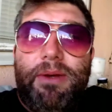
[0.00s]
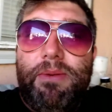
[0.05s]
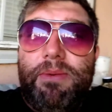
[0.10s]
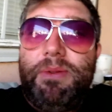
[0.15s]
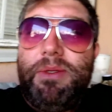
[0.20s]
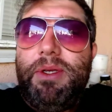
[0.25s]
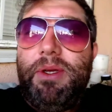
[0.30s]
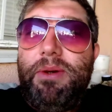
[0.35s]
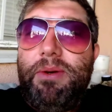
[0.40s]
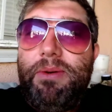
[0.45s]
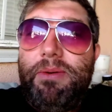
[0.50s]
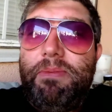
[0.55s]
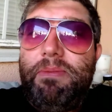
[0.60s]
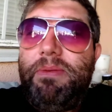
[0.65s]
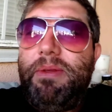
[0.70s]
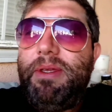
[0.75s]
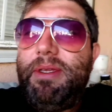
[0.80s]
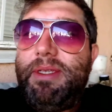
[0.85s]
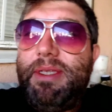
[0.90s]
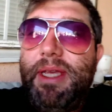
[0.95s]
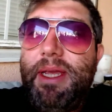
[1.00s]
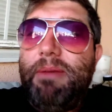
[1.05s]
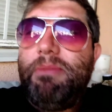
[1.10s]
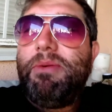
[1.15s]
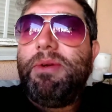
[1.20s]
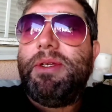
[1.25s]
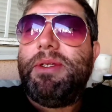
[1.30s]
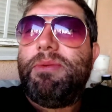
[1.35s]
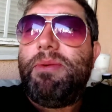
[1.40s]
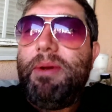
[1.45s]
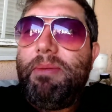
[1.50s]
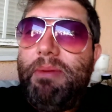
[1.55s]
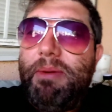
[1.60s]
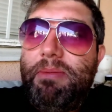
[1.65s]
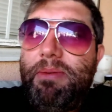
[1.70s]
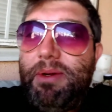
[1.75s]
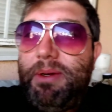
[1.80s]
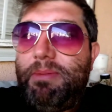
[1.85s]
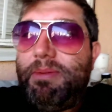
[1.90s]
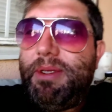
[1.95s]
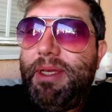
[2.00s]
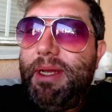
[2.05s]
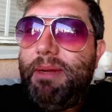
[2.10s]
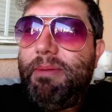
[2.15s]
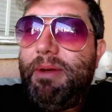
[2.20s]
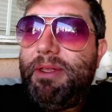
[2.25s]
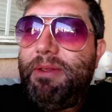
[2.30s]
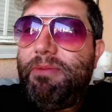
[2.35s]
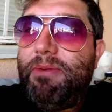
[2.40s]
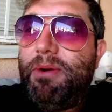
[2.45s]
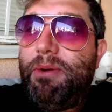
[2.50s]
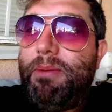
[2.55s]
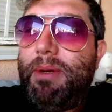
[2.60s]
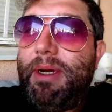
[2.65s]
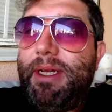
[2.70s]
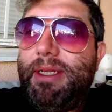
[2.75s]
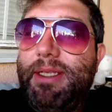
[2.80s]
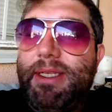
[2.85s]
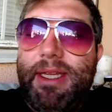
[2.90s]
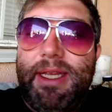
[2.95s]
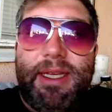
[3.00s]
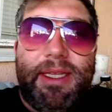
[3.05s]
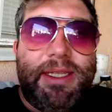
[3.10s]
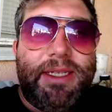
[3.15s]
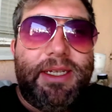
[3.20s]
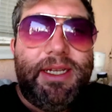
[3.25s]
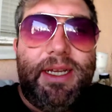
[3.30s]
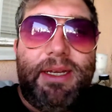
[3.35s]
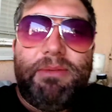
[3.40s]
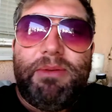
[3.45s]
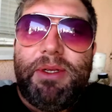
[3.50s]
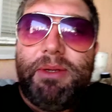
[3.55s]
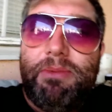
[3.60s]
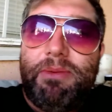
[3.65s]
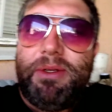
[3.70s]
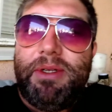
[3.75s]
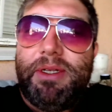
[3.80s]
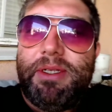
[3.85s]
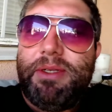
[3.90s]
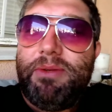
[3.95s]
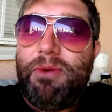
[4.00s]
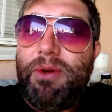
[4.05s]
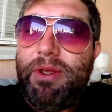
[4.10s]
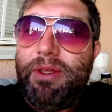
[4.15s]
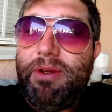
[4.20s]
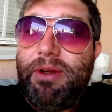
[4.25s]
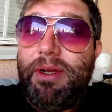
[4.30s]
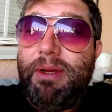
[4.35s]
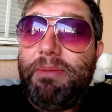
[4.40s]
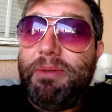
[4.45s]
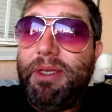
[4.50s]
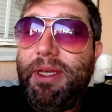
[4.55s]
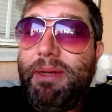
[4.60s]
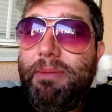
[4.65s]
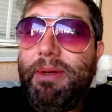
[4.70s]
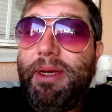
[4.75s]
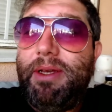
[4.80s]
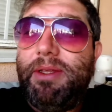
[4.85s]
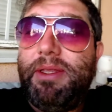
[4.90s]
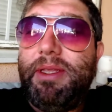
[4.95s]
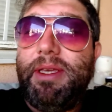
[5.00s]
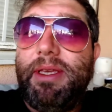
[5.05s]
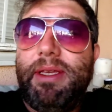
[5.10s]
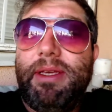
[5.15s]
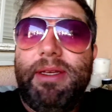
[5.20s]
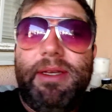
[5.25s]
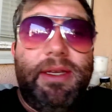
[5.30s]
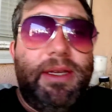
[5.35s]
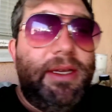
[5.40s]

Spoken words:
So the same reason why people are upset about robots taking jobs, same reason why they're upset about the